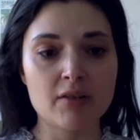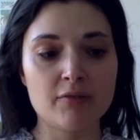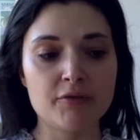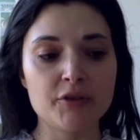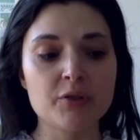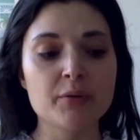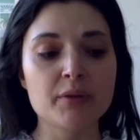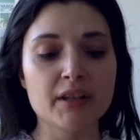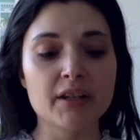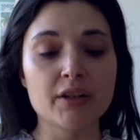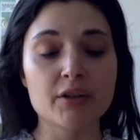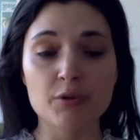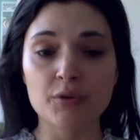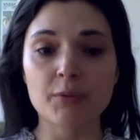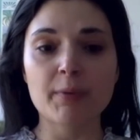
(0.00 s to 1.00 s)
viewing
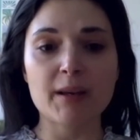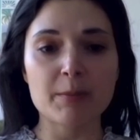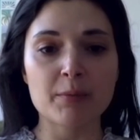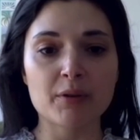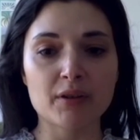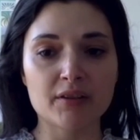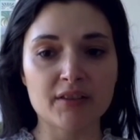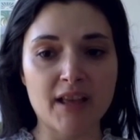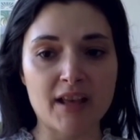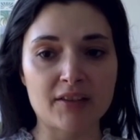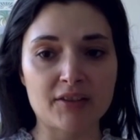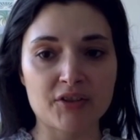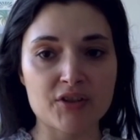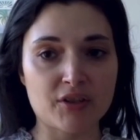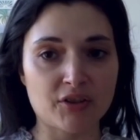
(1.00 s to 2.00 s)
newspapers
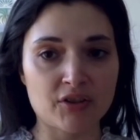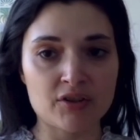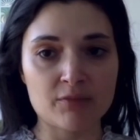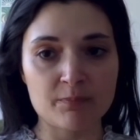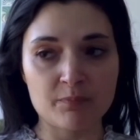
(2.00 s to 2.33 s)
as just